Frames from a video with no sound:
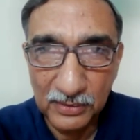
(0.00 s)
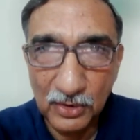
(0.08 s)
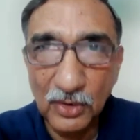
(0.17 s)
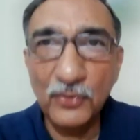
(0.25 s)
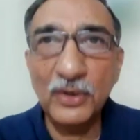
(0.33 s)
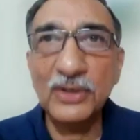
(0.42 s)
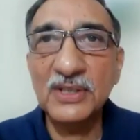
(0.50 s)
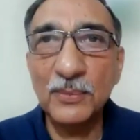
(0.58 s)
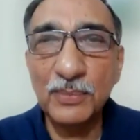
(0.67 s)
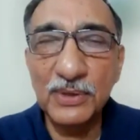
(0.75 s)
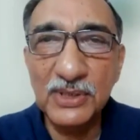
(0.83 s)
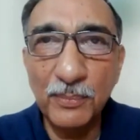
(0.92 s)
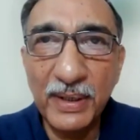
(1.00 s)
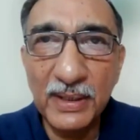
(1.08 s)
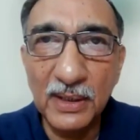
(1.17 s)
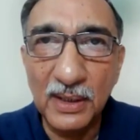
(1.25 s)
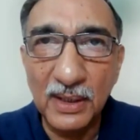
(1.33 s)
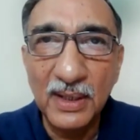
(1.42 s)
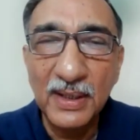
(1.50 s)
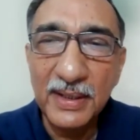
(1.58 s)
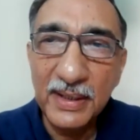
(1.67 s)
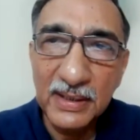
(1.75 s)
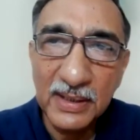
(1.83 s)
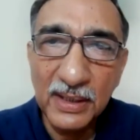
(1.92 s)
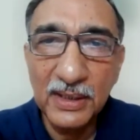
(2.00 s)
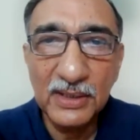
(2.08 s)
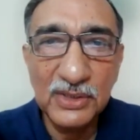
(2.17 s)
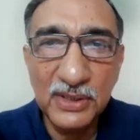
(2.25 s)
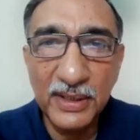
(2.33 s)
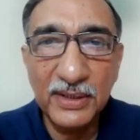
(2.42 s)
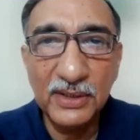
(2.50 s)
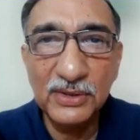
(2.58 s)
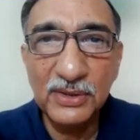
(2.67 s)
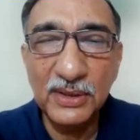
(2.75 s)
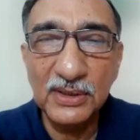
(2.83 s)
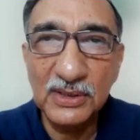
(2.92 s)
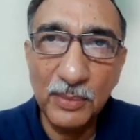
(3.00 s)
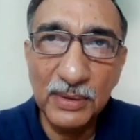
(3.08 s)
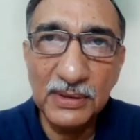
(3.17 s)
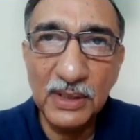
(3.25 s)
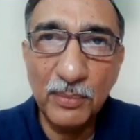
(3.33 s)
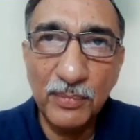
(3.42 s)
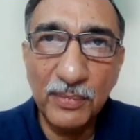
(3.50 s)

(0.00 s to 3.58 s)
For example, some metal, it conducts electricity. Some other